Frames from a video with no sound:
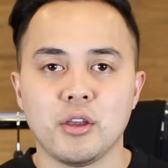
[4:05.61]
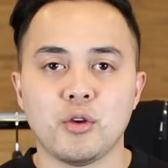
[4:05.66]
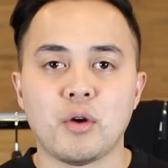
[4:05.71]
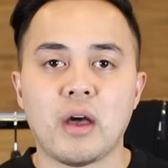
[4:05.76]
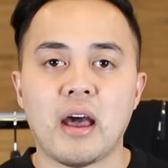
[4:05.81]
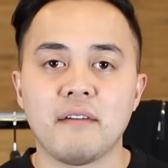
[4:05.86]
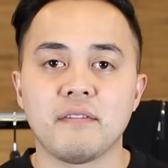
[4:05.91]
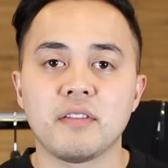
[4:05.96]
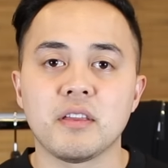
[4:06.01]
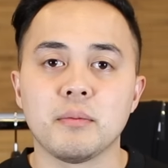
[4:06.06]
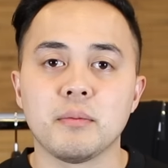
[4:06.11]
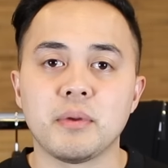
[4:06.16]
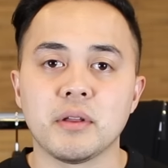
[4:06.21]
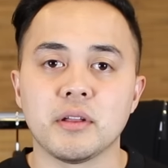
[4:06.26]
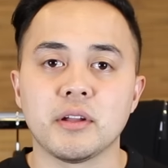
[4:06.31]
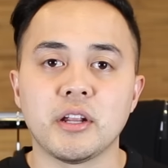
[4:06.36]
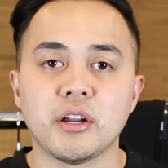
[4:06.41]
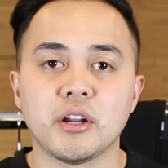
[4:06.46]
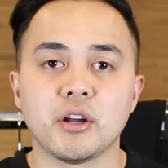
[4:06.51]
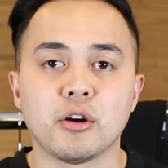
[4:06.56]
you'll have the
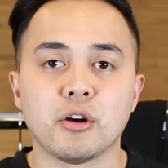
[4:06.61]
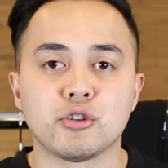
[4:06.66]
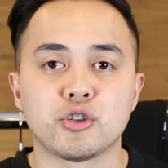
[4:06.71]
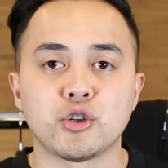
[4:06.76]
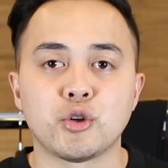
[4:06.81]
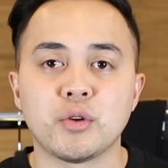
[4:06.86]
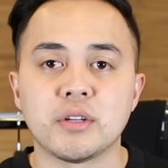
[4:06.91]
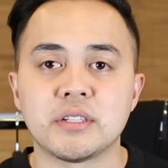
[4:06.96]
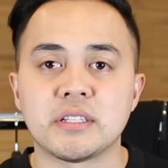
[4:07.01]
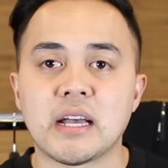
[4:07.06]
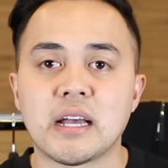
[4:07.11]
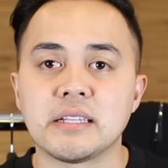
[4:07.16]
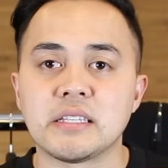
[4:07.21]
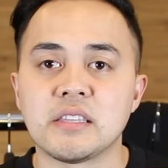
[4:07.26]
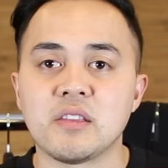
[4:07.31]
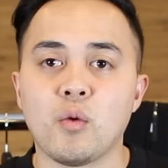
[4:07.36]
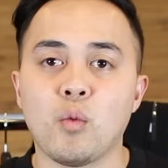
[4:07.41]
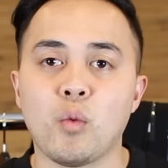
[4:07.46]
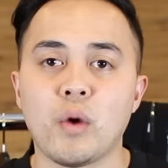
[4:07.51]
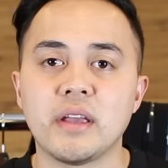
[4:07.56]
ability to go true to size in
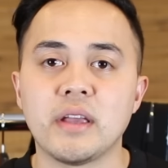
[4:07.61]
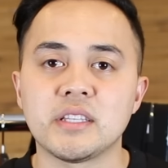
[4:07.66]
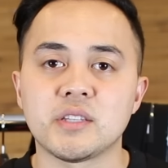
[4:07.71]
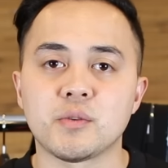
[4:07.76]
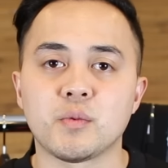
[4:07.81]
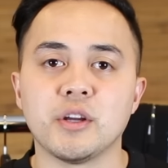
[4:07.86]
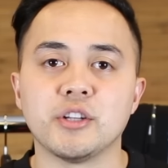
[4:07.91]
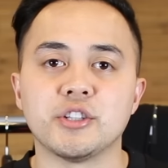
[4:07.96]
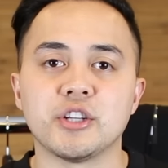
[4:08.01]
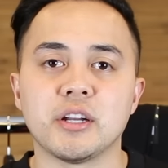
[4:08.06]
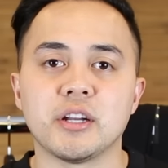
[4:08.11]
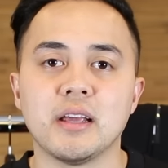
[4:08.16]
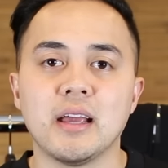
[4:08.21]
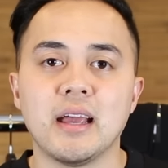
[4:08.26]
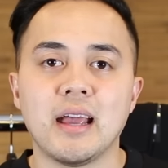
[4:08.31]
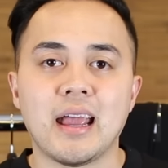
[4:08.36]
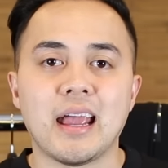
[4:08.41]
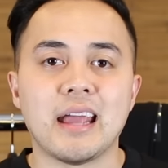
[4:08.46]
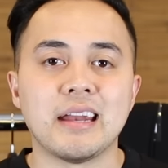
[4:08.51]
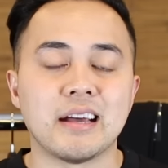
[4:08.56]
the waist region
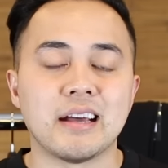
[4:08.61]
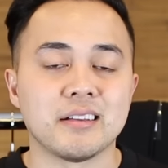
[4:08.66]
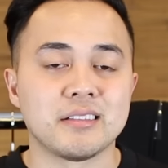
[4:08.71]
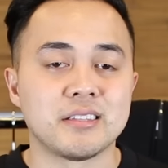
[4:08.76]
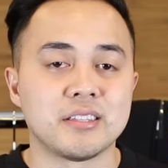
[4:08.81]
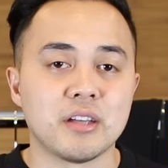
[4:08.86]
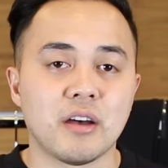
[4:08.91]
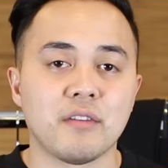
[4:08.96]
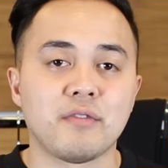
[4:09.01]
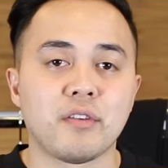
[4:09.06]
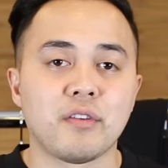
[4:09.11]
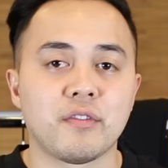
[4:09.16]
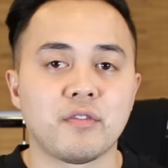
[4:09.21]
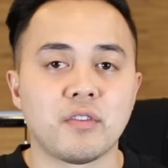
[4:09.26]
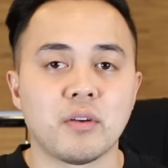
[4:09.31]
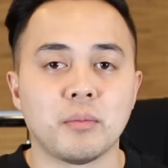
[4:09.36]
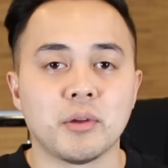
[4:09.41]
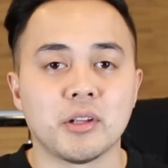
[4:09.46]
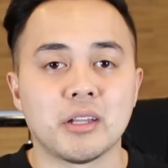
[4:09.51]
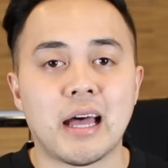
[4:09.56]
and not suffer
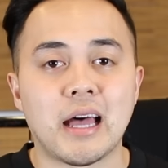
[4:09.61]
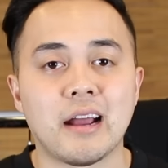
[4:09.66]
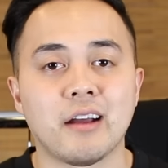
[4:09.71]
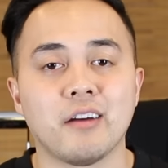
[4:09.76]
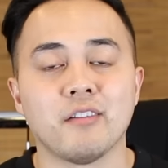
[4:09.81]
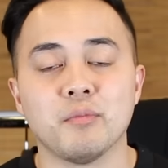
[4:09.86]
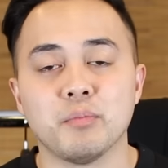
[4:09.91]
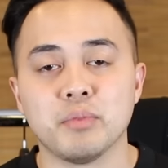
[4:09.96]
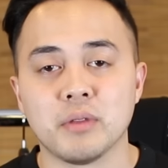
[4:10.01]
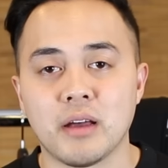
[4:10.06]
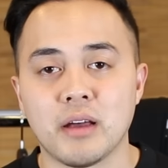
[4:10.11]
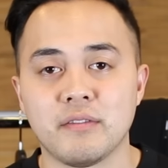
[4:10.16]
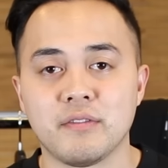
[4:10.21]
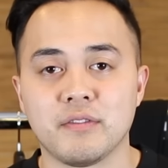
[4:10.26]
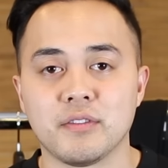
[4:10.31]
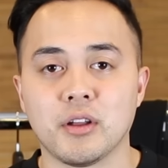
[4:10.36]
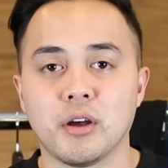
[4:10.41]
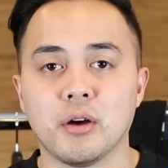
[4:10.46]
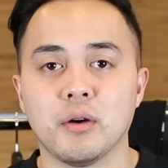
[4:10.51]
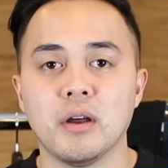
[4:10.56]
from a lack of blood
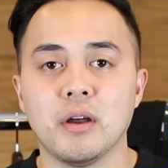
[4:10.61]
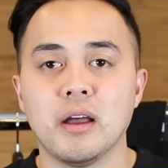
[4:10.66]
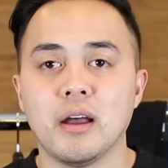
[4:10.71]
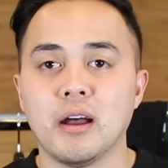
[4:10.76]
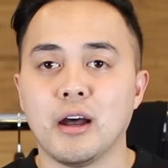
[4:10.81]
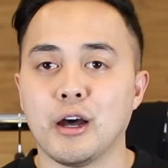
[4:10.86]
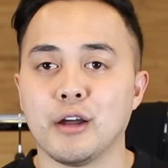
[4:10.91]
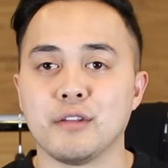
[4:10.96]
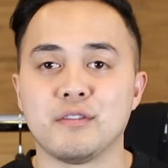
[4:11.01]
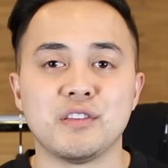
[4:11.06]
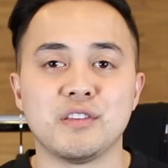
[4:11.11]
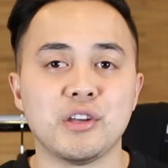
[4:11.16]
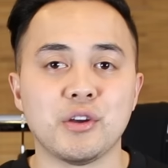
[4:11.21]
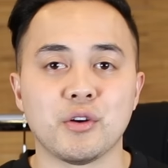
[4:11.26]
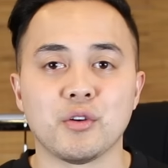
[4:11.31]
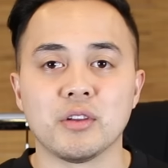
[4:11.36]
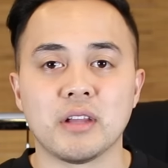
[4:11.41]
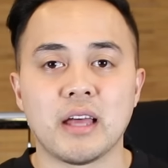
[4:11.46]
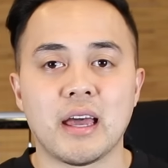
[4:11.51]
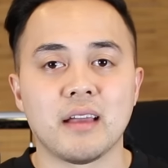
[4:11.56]
flow uh, to
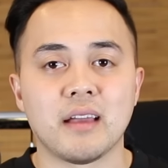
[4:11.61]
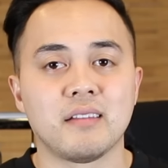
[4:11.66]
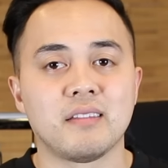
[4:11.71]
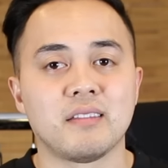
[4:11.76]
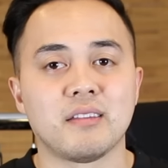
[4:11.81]
your legs.